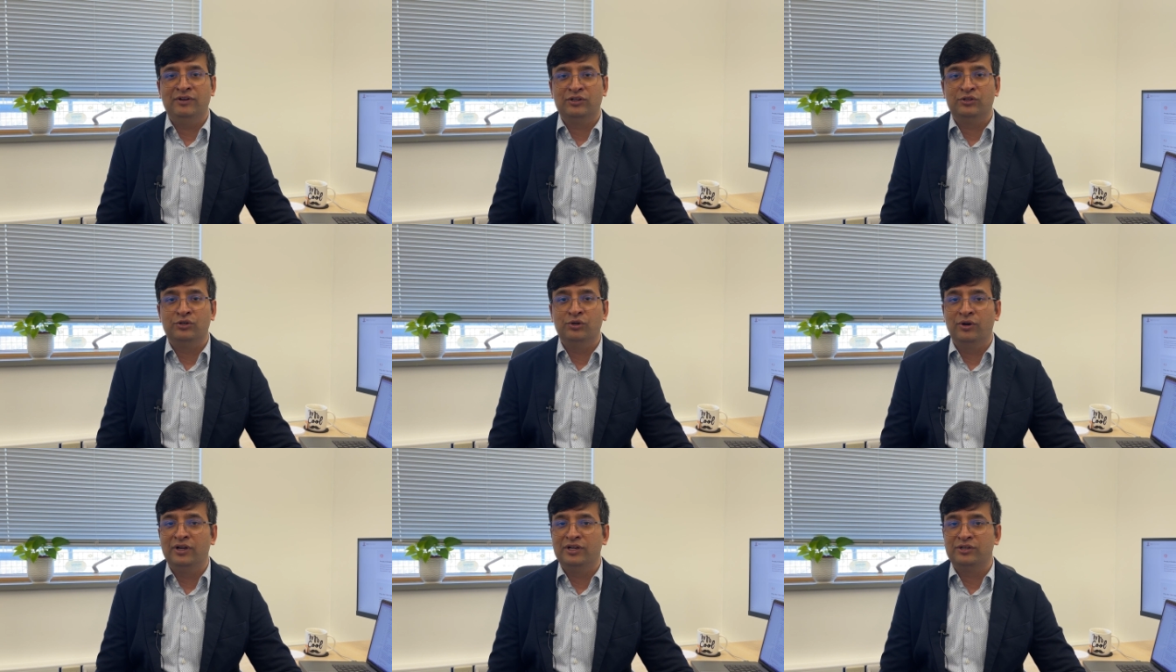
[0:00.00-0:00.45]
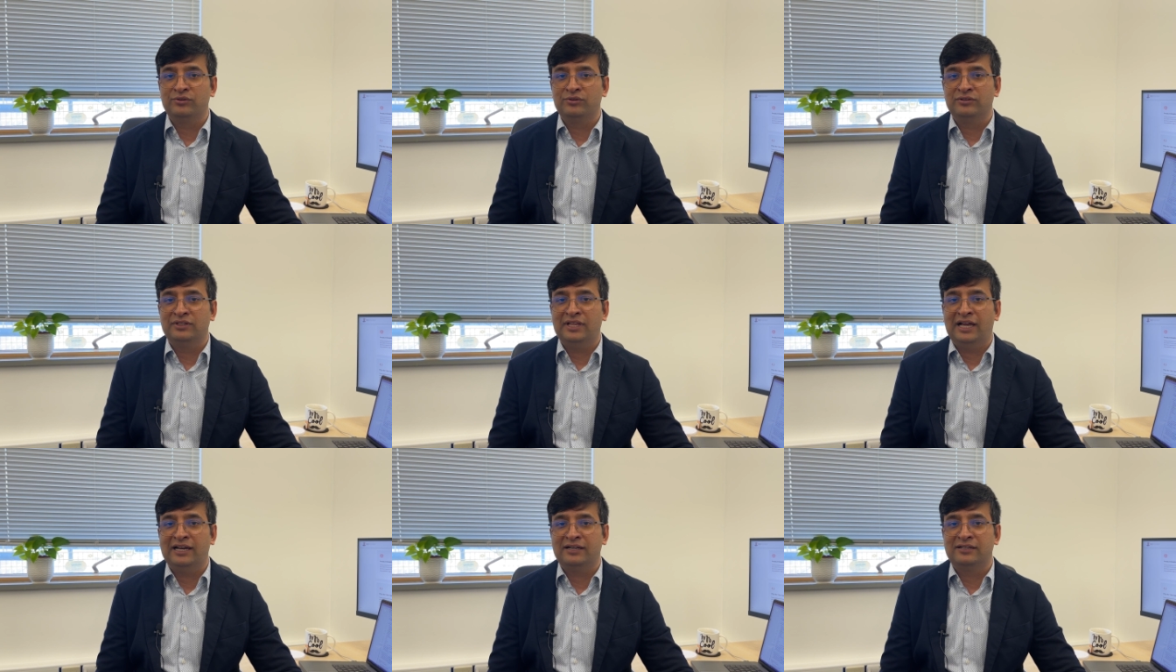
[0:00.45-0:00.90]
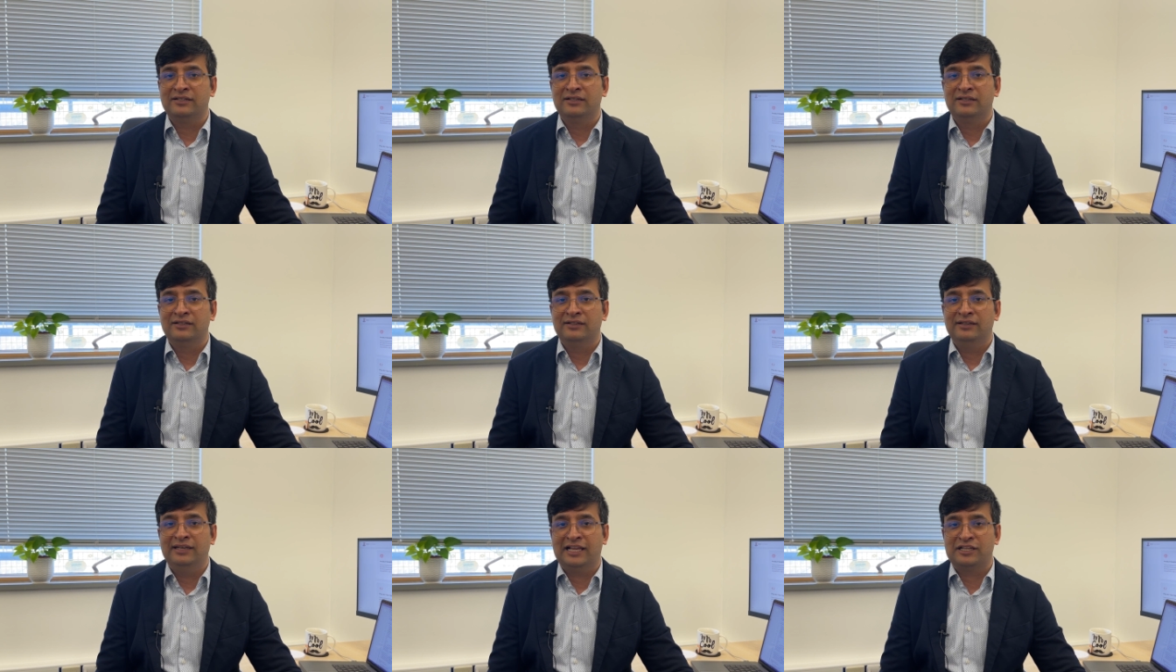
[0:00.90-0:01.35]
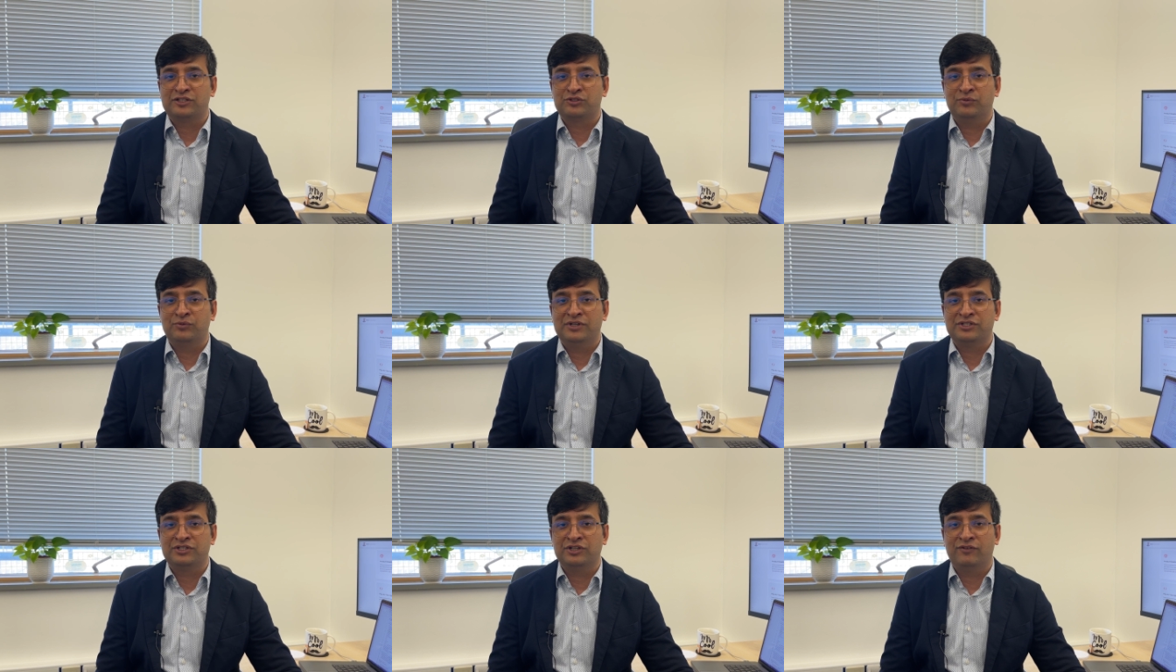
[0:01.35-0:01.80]
go into that next
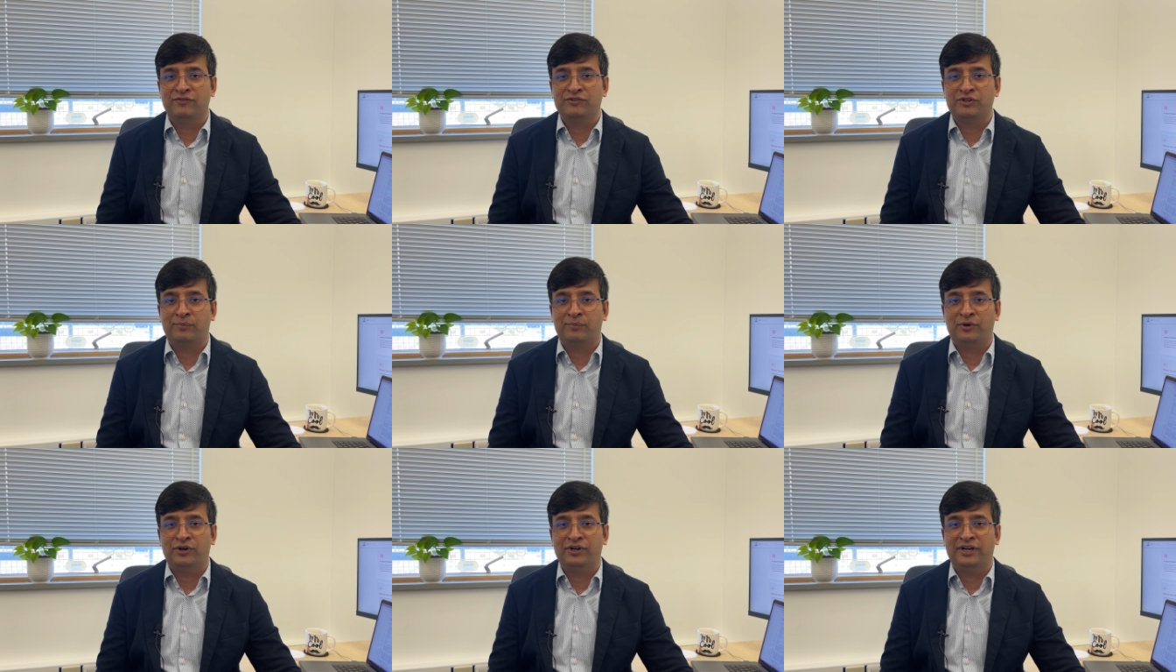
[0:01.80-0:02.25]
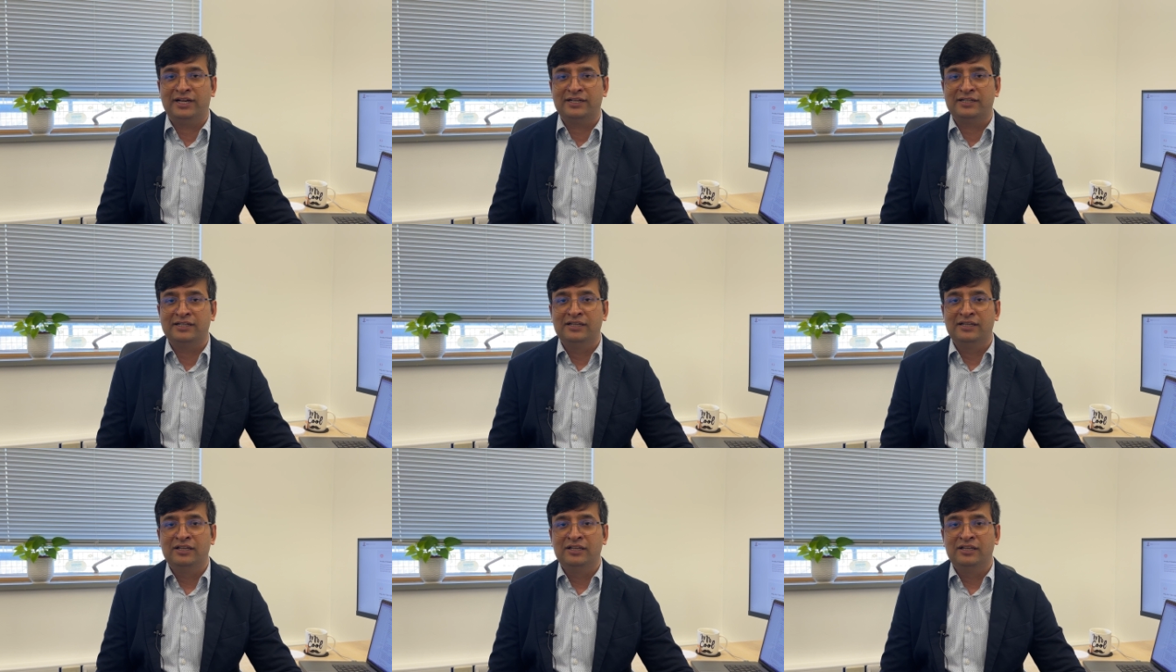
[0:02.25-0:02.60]
version of your product.